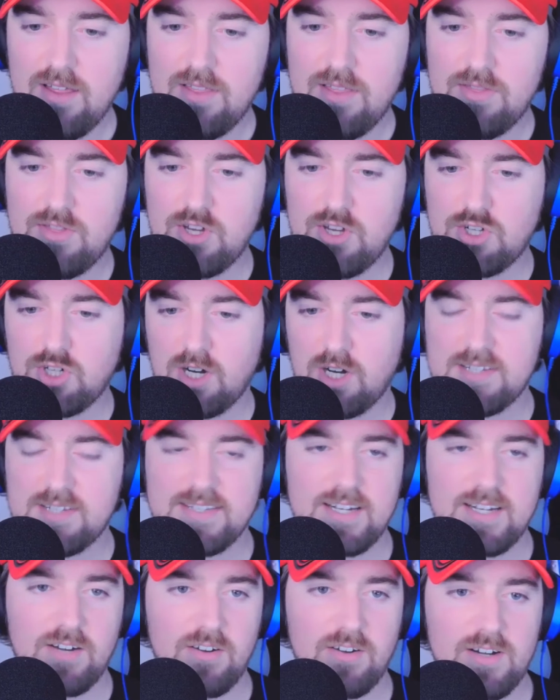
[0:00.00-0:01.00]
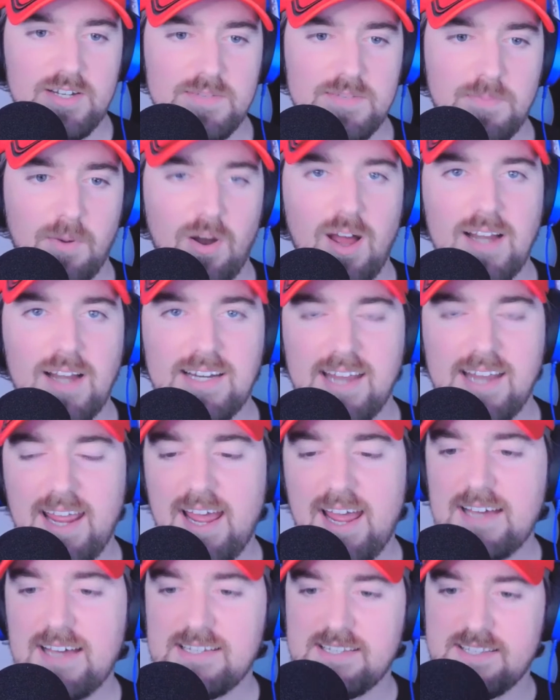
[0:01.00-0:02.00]
the Truck Series
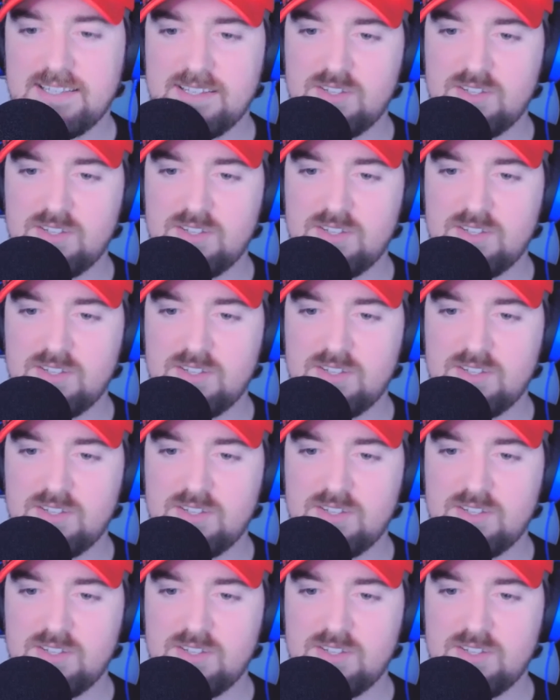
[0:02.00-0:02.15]
broadcast.